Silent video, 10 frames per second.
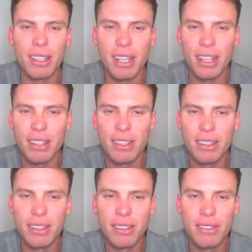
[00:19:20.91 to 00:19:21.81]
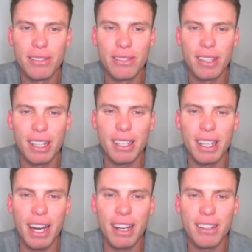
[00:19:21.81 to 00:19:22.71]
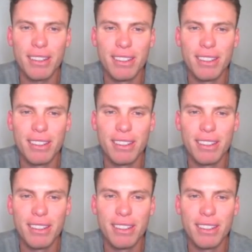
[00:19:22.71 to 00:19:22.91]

Okay. I think outs.